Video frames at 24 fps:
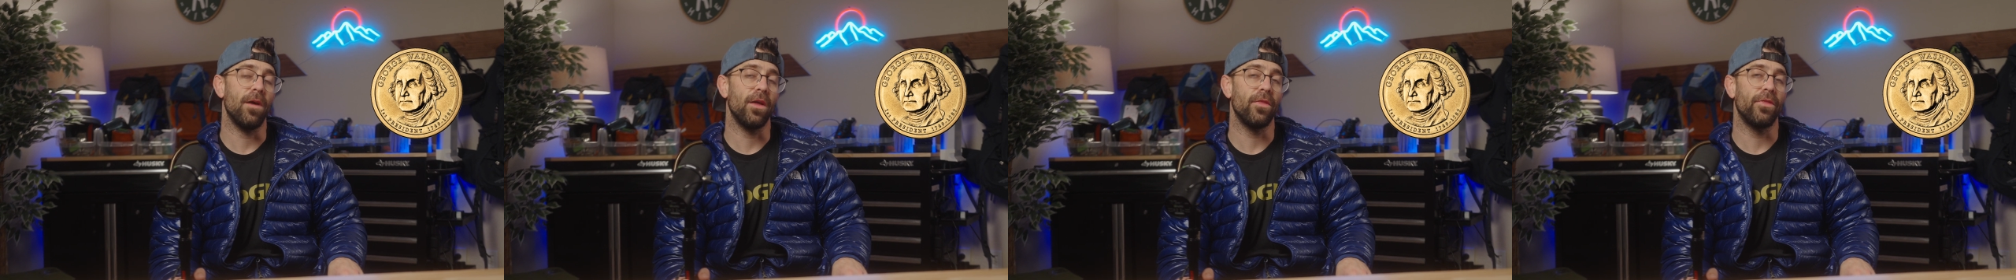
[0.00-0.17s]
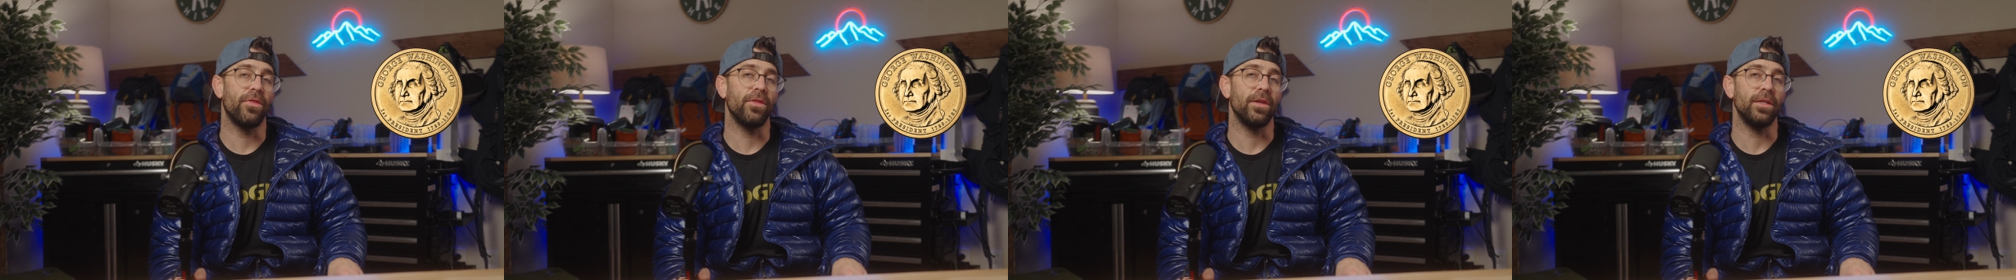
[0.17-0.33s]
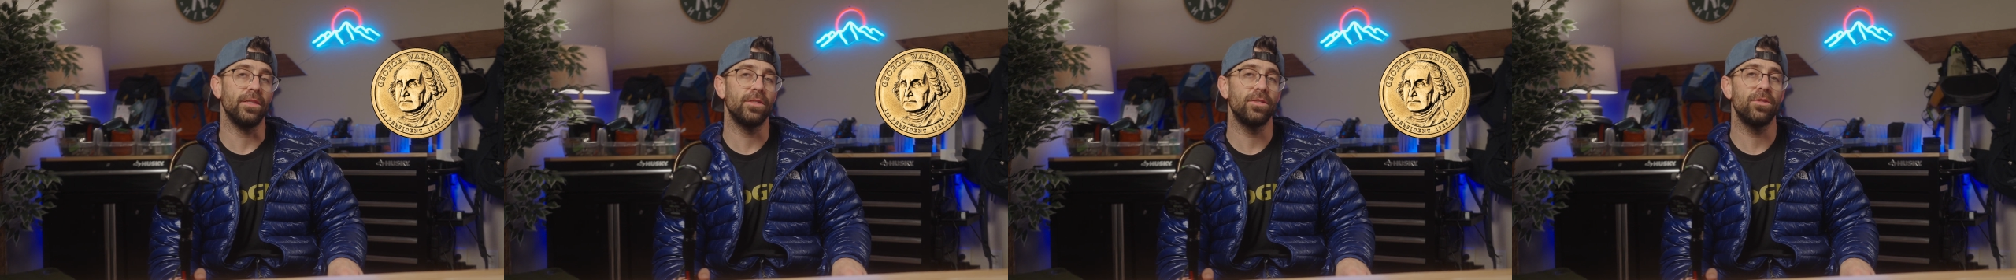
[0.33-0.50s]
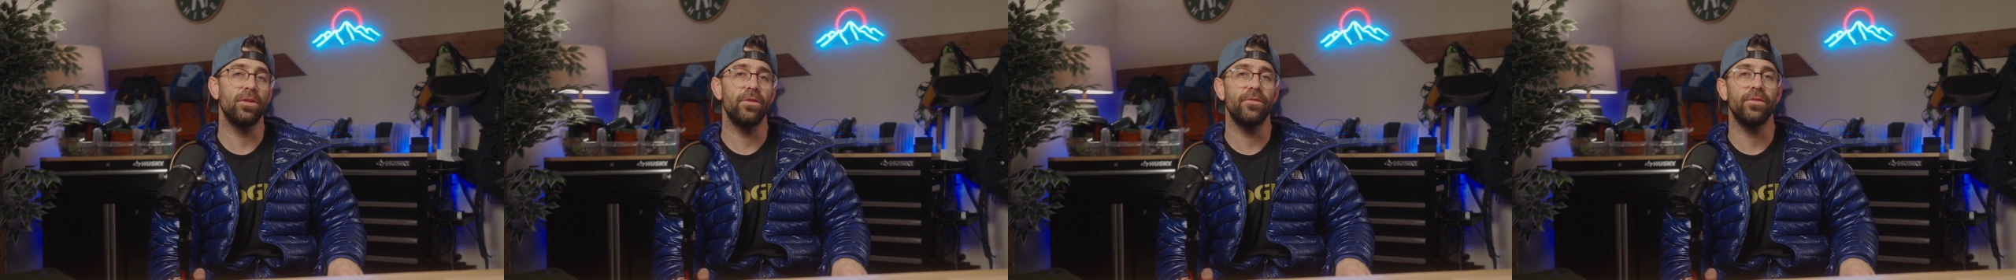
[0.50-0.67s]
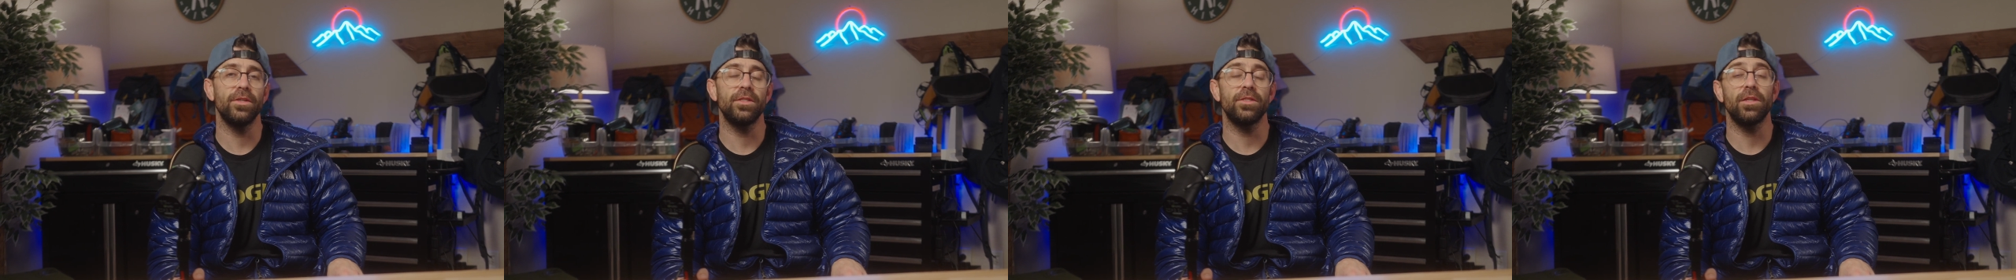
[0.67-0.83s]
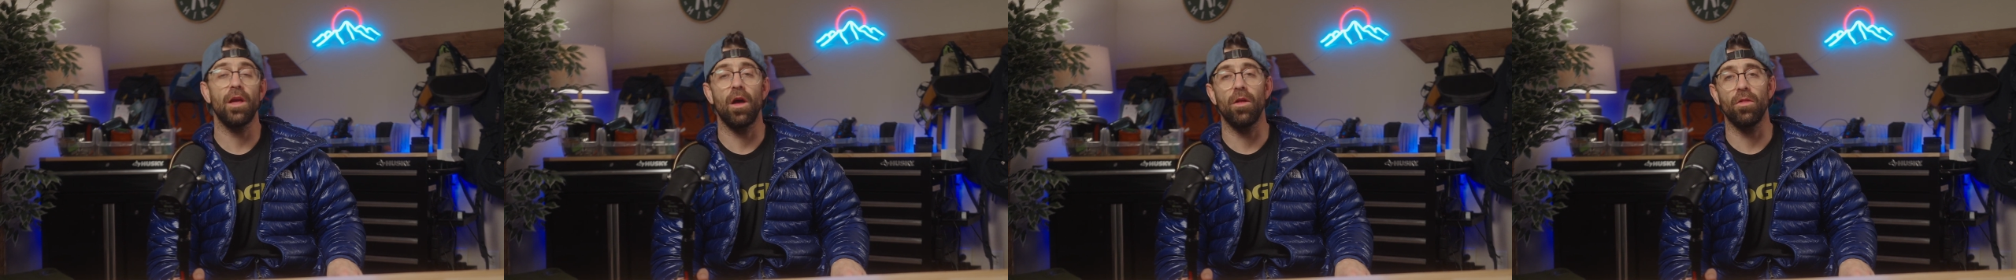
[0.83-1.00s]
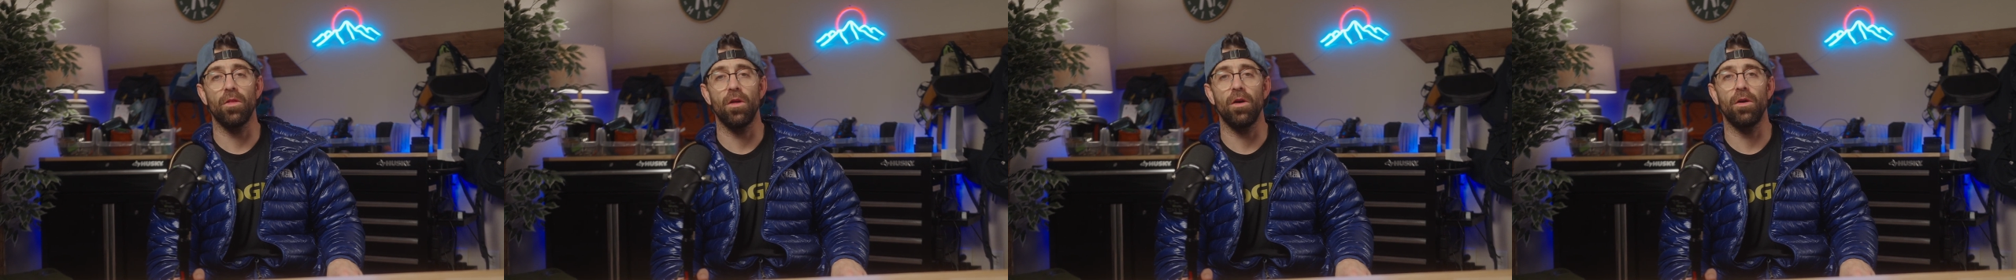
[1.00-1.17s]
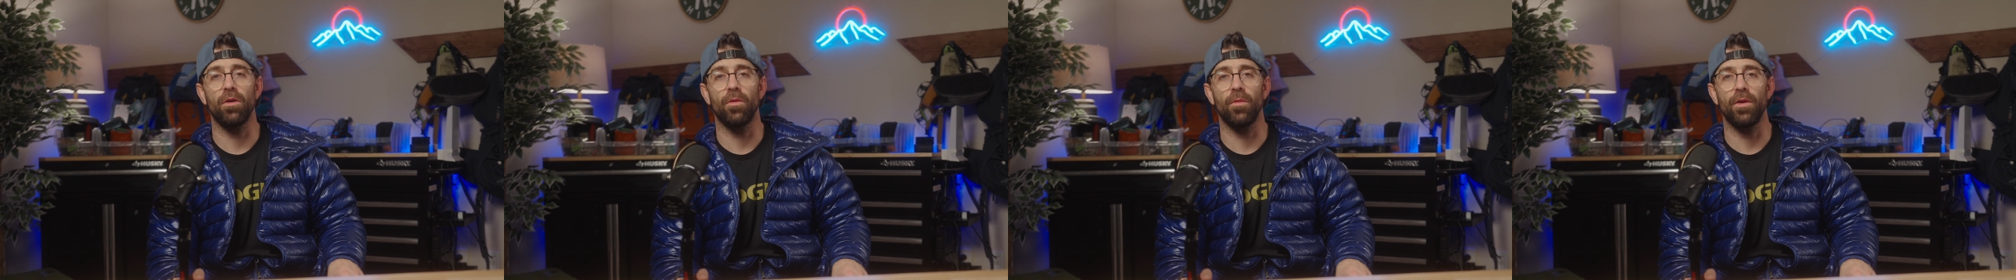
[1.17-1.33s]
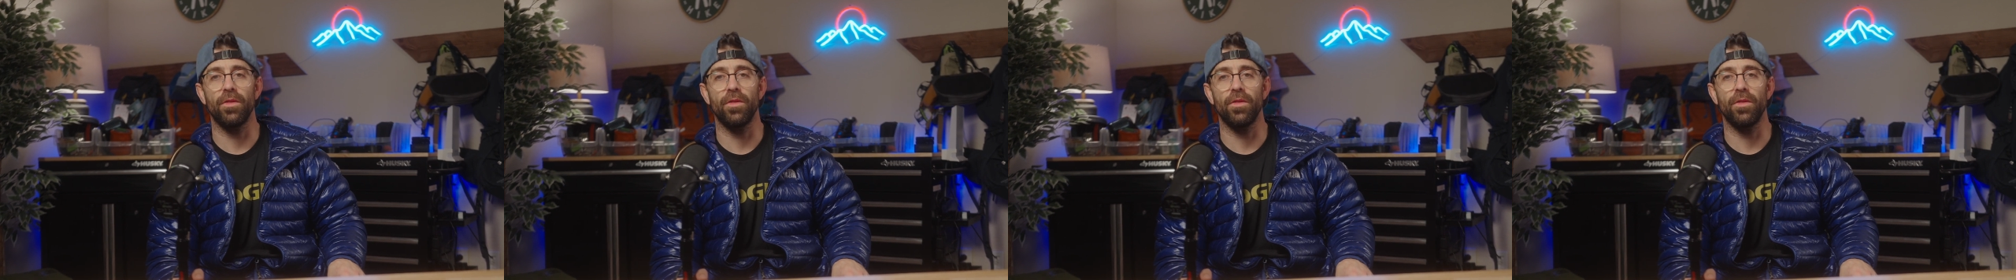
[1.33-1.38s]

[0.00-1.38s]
monthly service along